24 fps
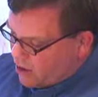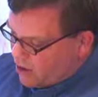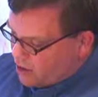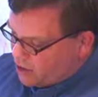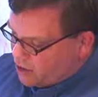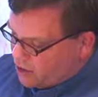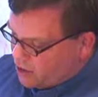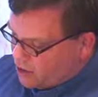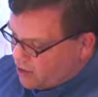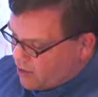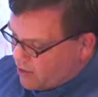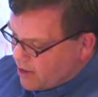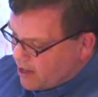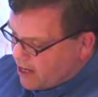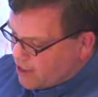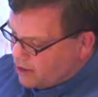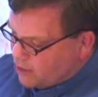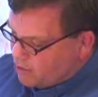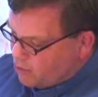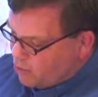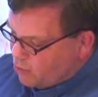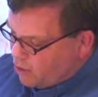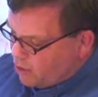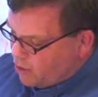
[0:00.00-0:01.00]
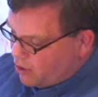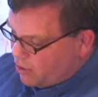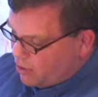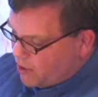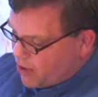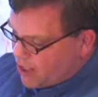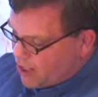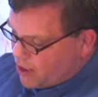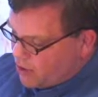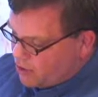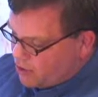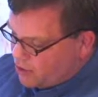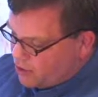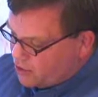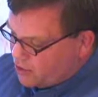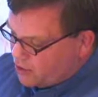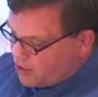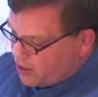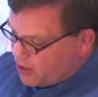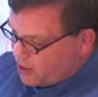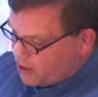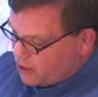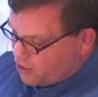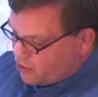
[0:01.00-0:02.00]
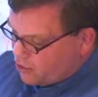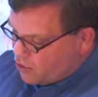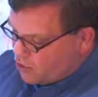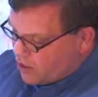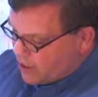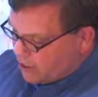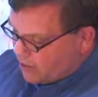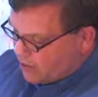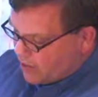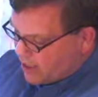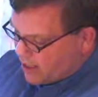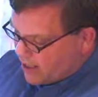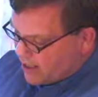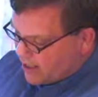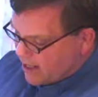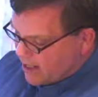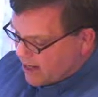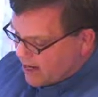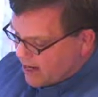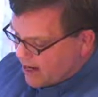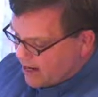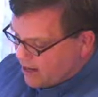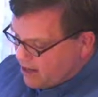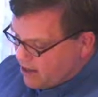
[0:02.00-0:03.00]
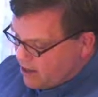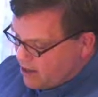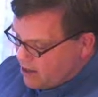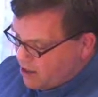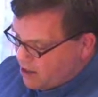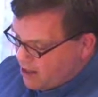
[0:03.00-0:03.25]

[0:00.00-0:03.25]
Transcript: also has put away your sin. You shall not die.